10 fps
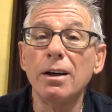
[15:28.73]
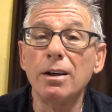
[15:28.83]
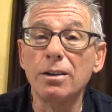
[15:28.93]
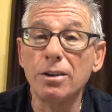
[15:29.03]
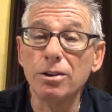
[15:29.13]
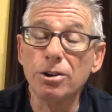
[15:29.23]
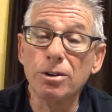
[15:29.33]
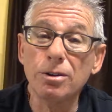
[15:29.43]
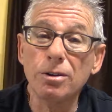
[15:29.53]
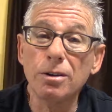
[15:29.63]

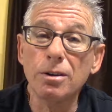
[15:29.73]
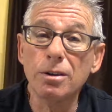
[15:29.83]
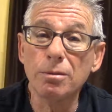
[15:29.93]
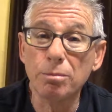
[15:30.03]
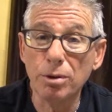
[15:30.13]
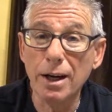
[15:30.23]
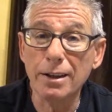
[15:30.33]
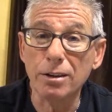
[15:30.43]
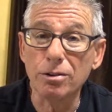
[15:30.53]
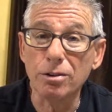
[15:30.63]
additional
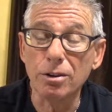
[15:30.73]
products.